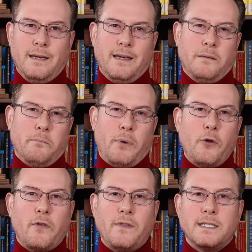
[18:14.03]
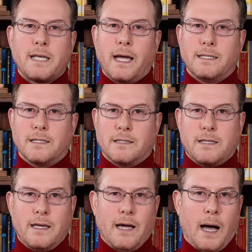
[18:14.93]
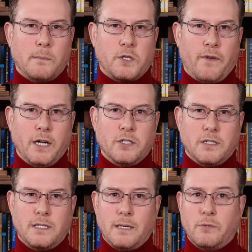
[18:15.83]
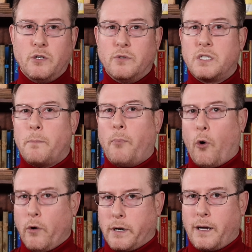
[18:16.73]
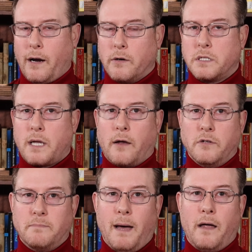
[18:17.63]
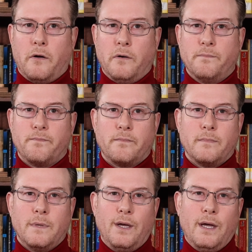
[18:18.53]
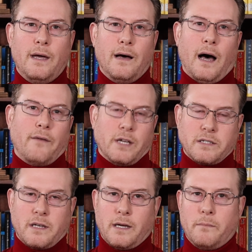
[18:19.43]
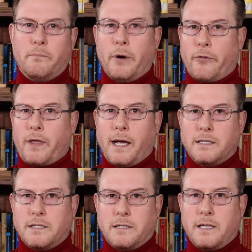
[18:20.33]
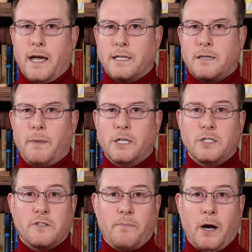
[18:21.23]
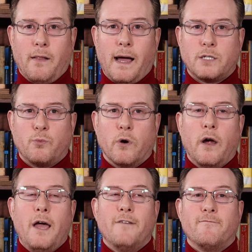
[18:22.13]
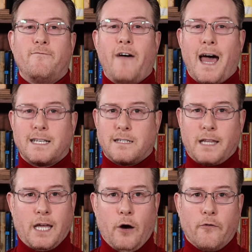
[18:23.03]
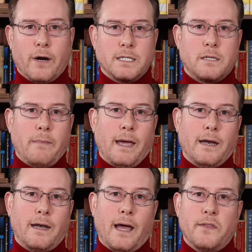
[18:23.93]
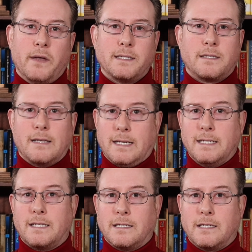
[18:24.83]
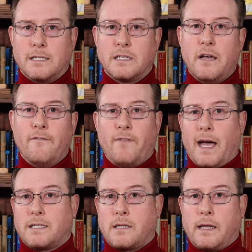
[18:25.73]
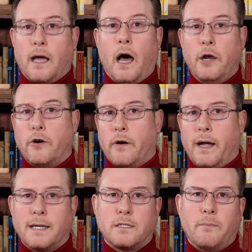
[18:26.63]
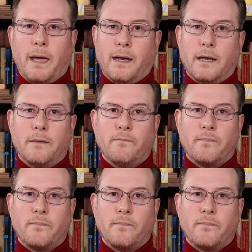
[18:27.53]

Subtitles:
In both of these cases, the observations seem to support Aristotle's model. Obviously, in both cases, the estimations of parallax were vastly overestimated, and thus the distances vastly underestimated.